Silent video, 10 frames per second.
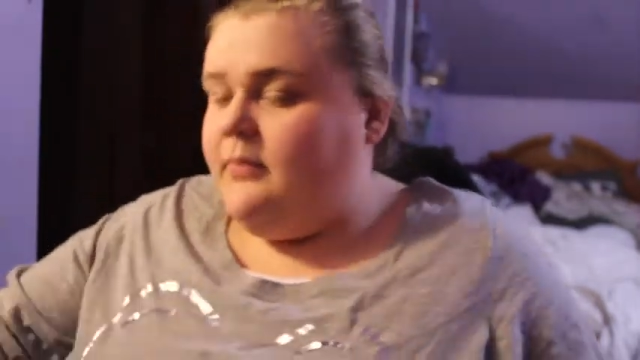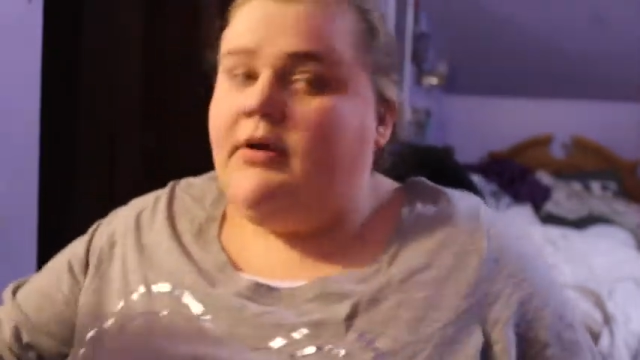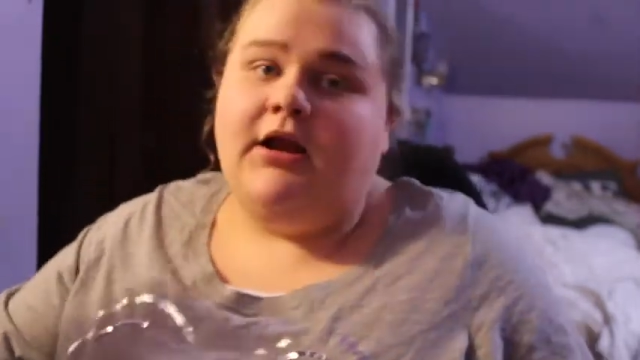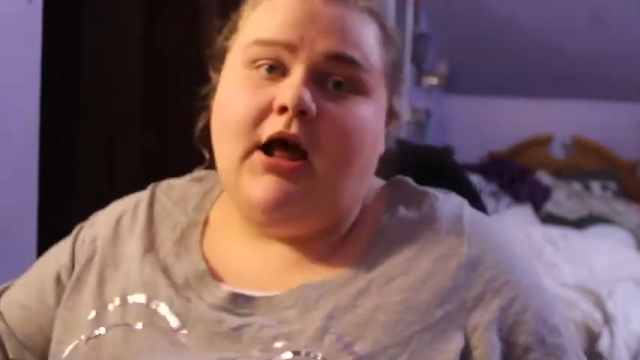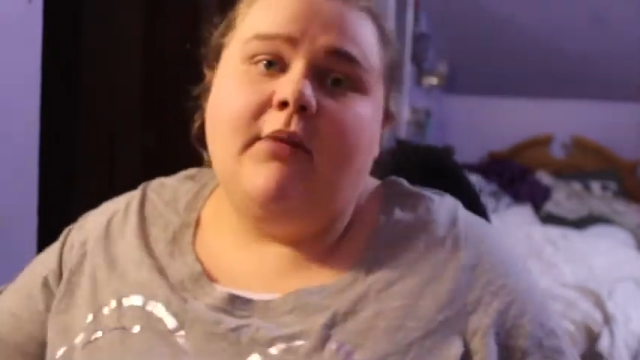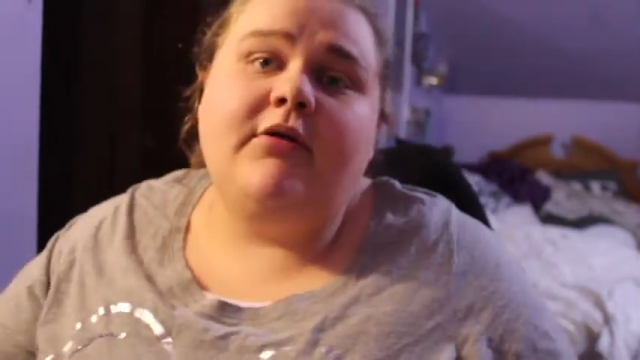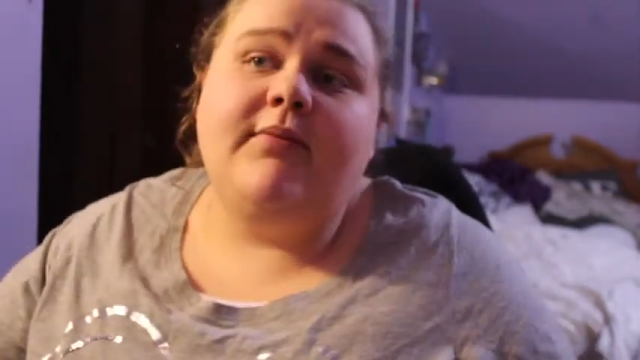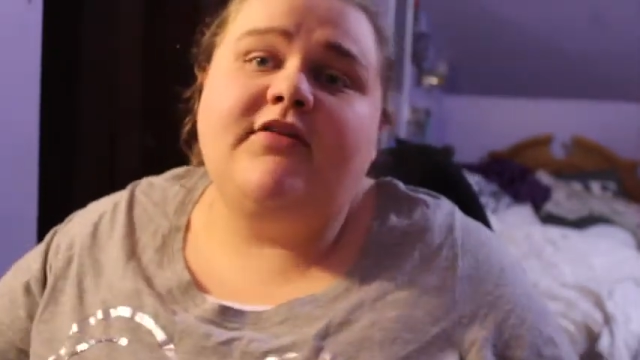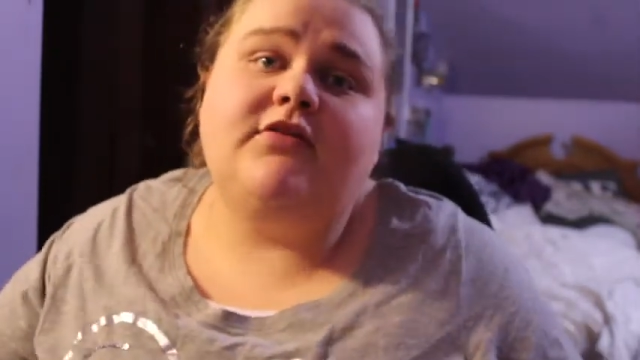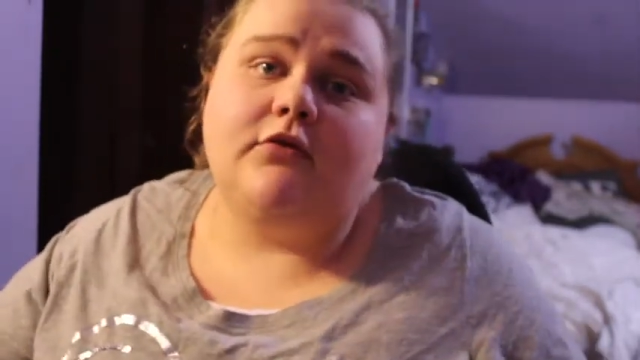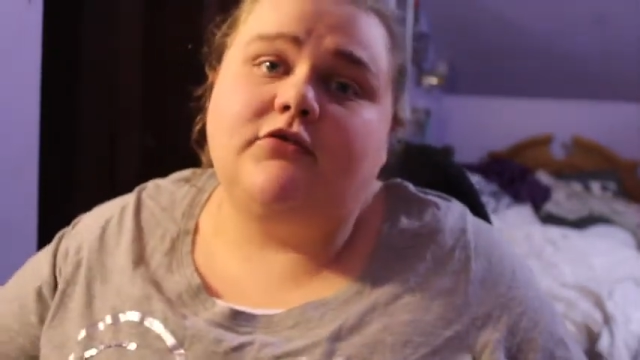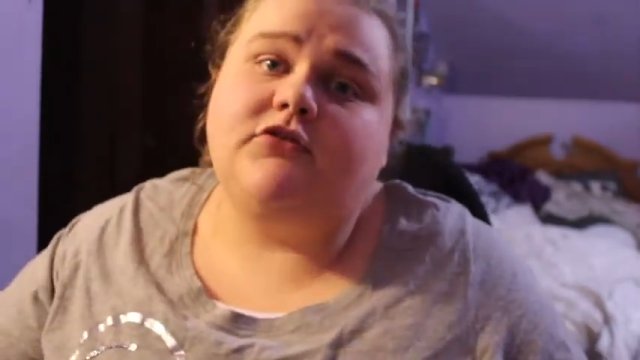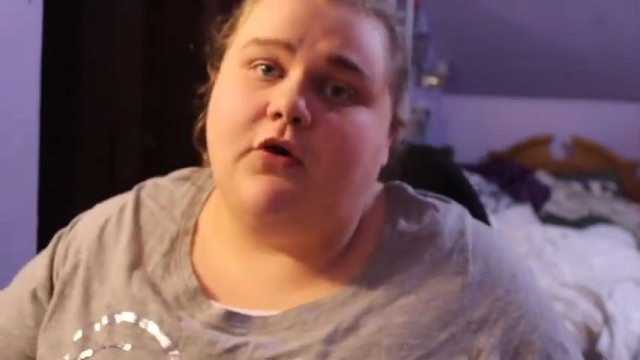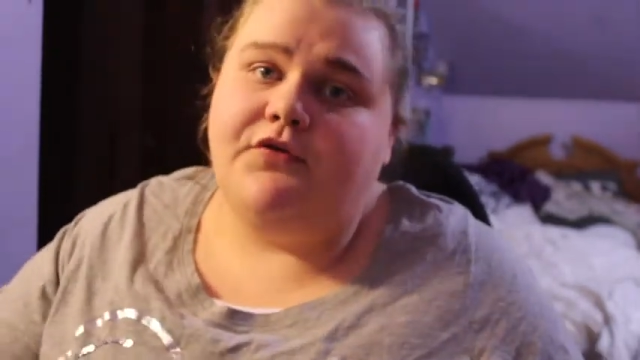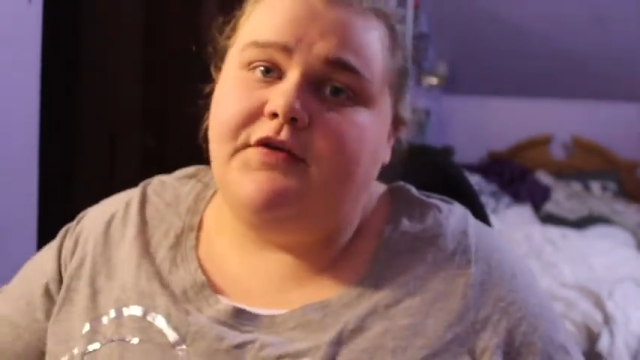and I'm gonna be so
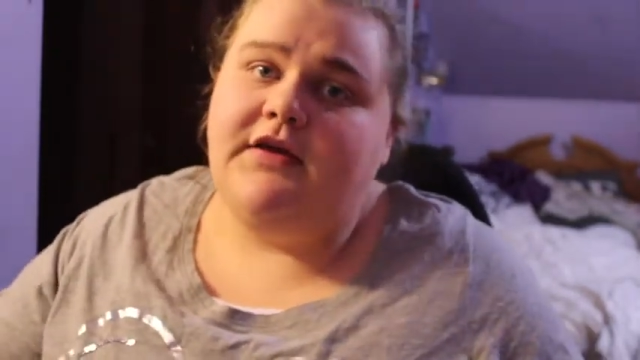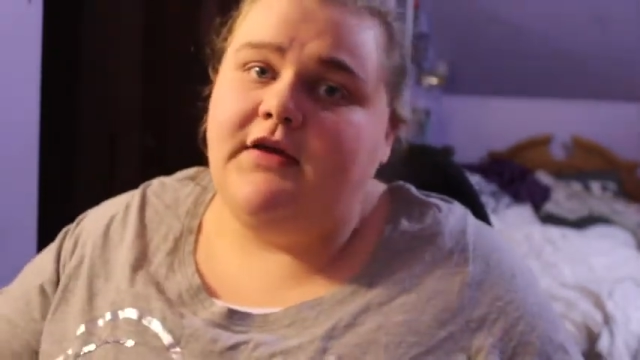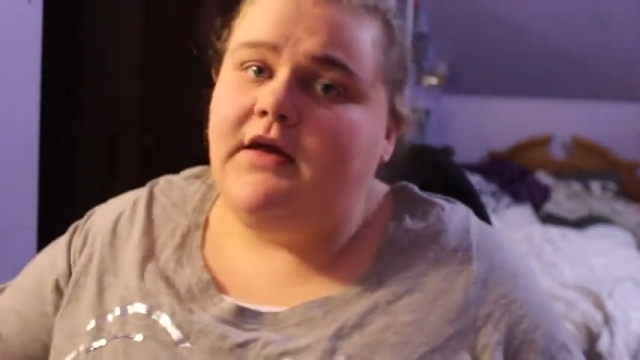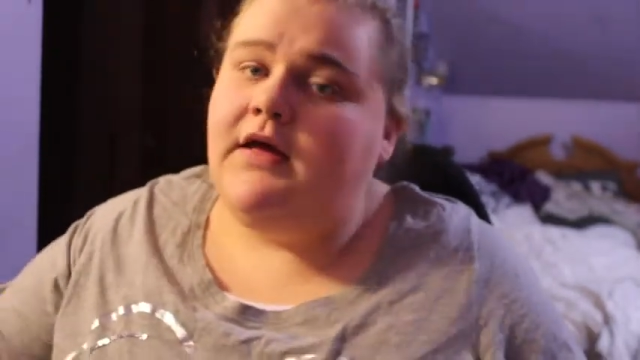salty